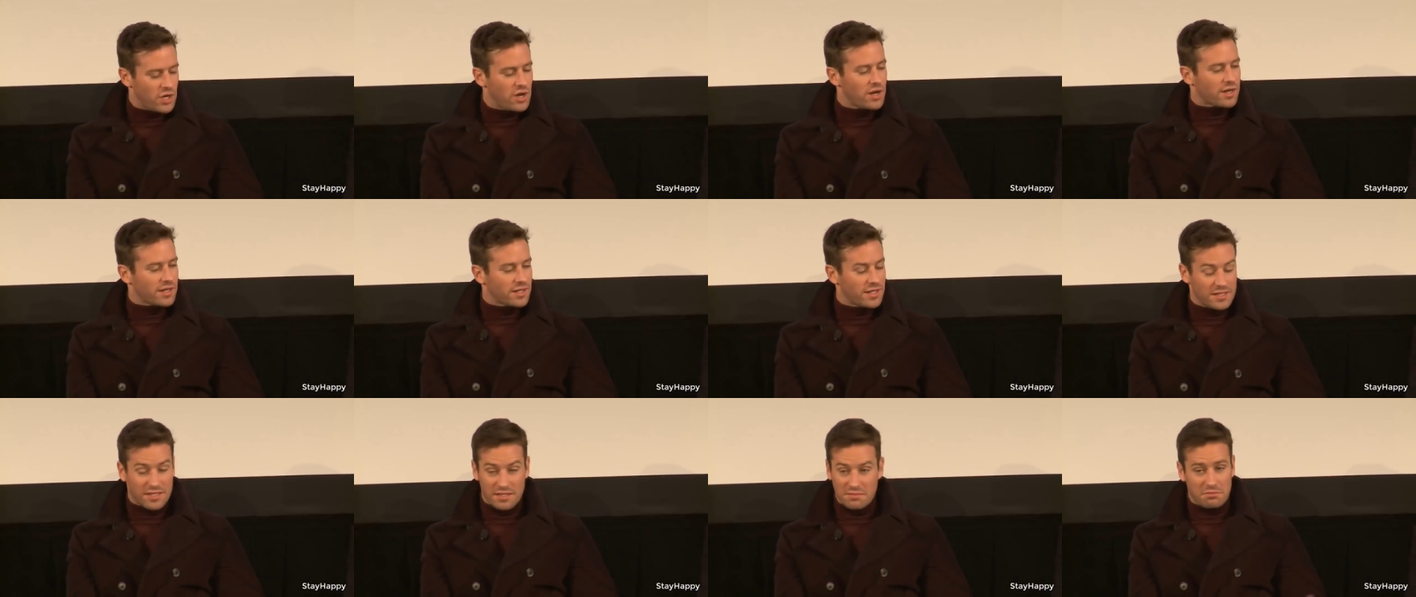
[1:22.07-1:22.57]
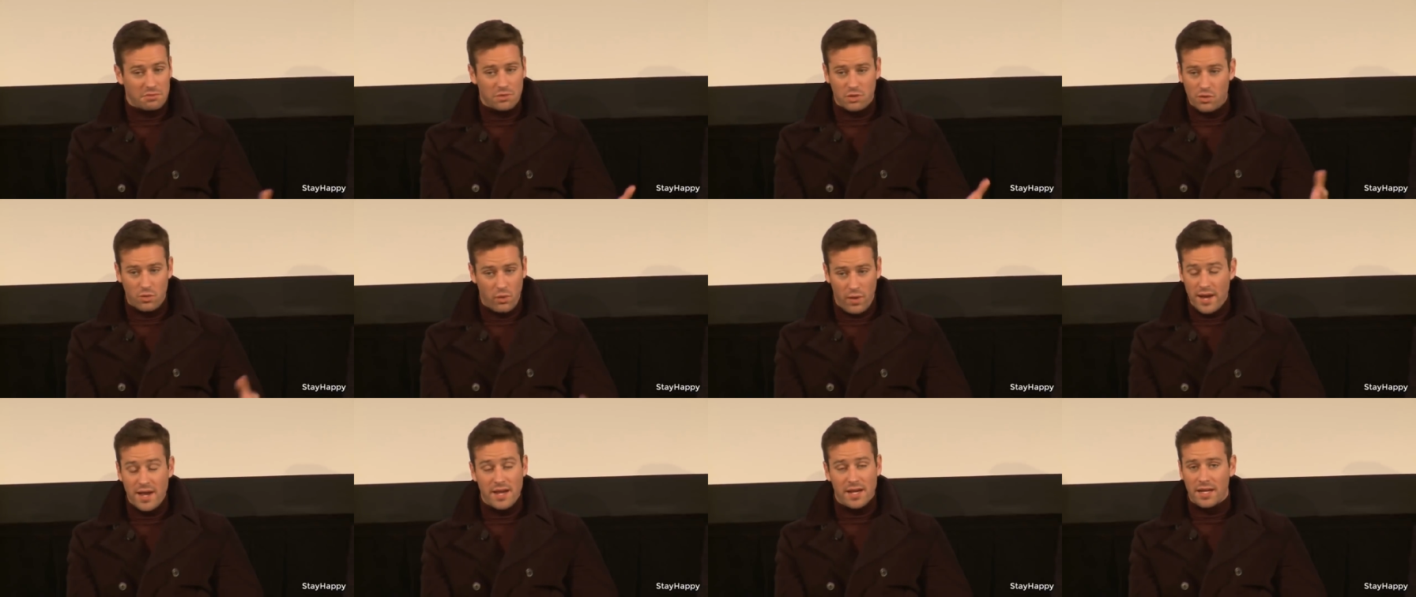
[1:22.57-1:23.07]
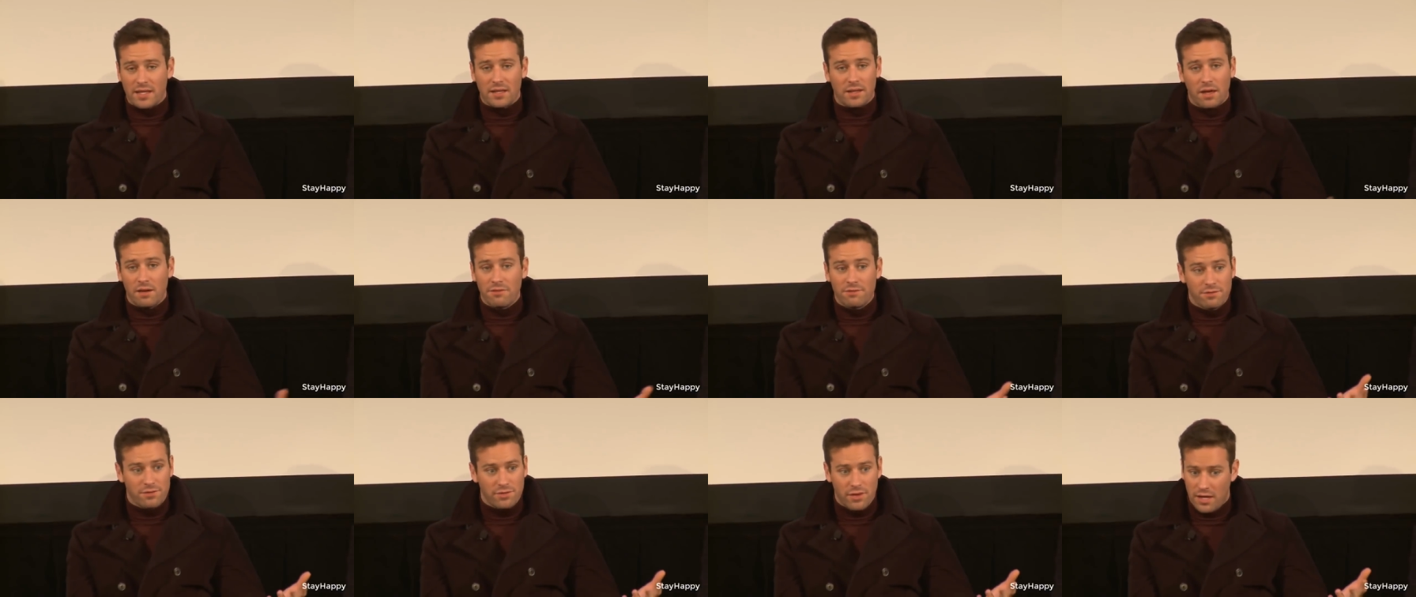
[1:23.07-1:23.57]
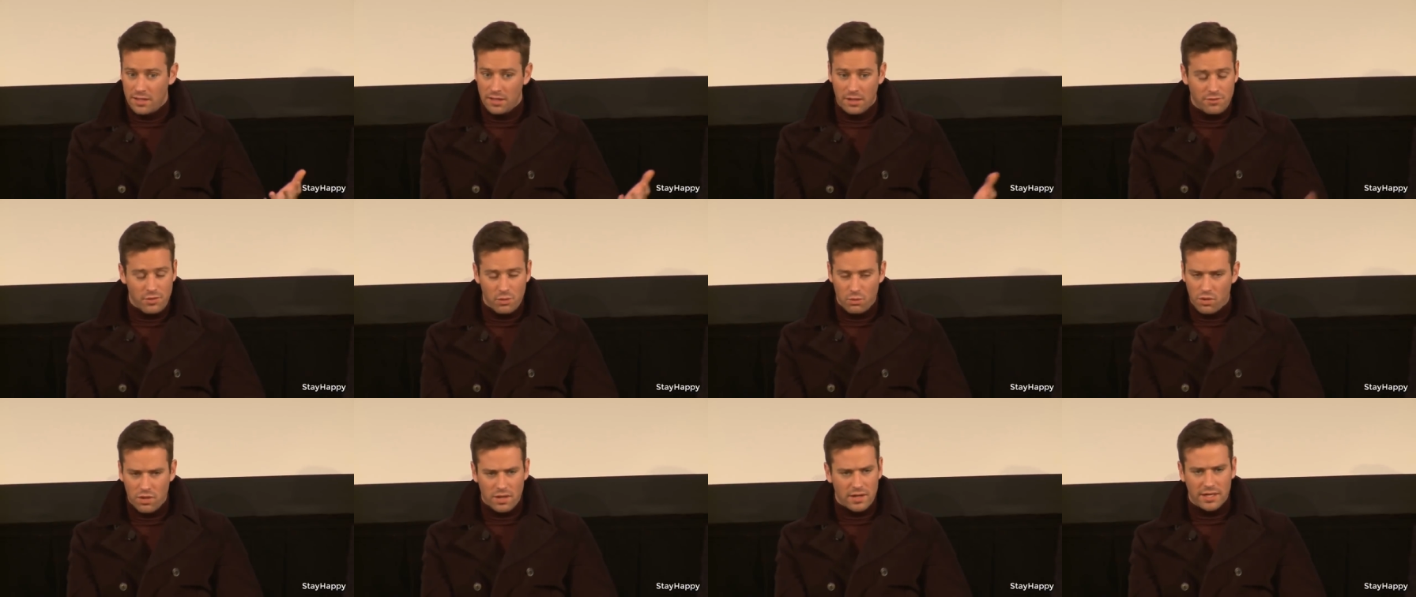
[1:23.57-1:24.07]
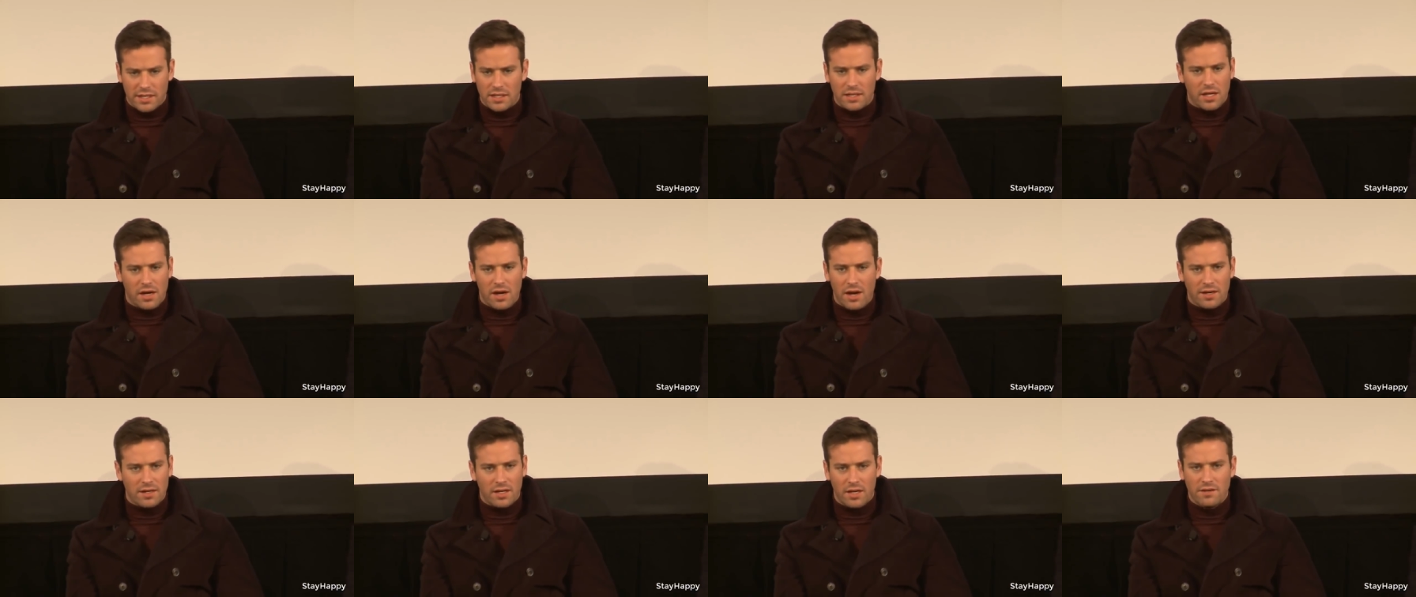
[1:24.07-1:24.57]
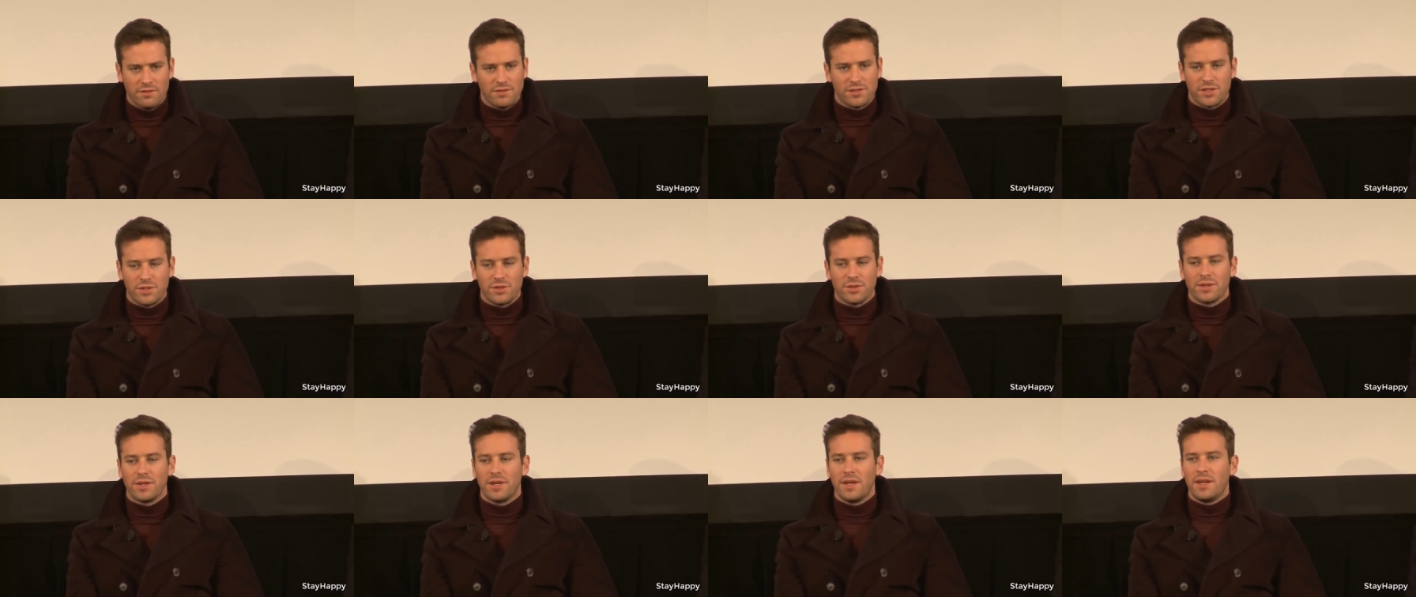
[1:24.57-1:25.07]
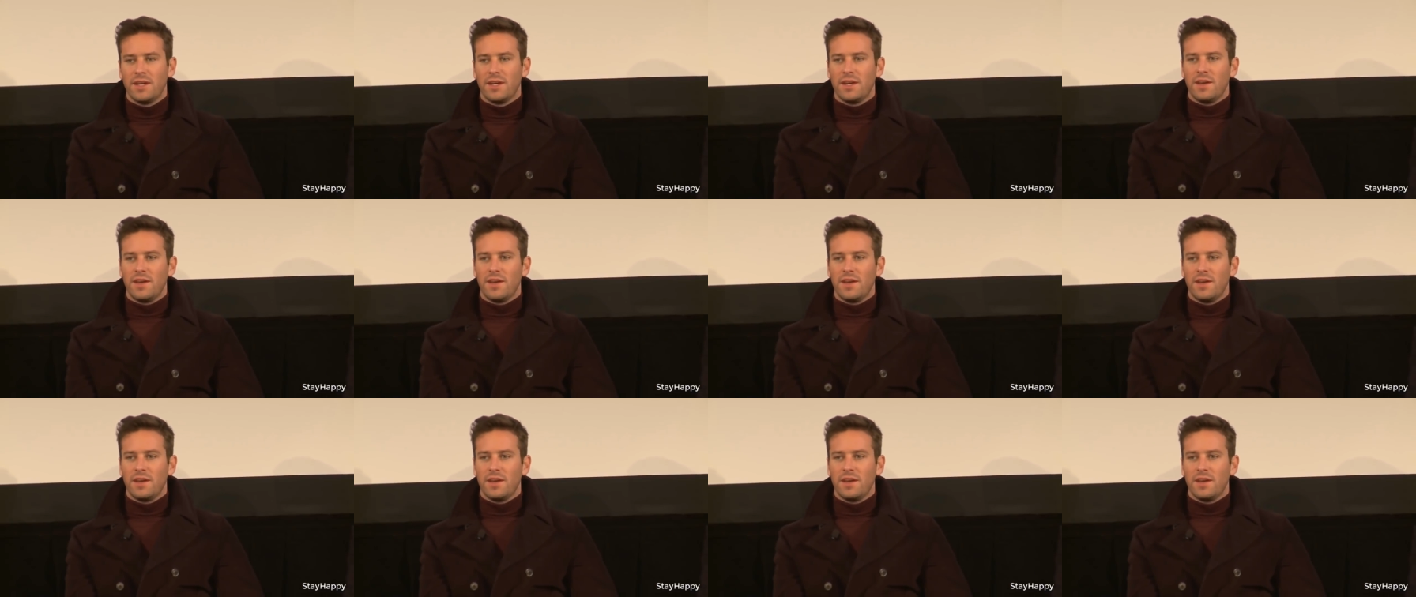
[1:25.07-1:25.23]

talk." And I said, "Great, I love I love your work. I'd, lo- I'd love to."